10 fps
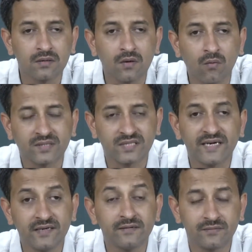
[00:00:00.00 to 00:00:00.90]
what
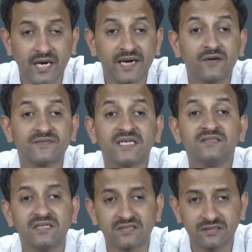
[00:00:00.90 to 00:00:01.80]
kind of
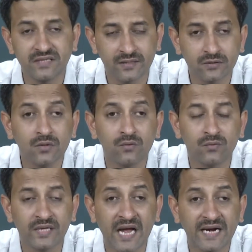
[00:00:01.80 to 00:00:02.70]
changes that
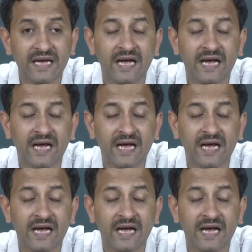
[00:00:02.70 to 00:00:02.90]
we have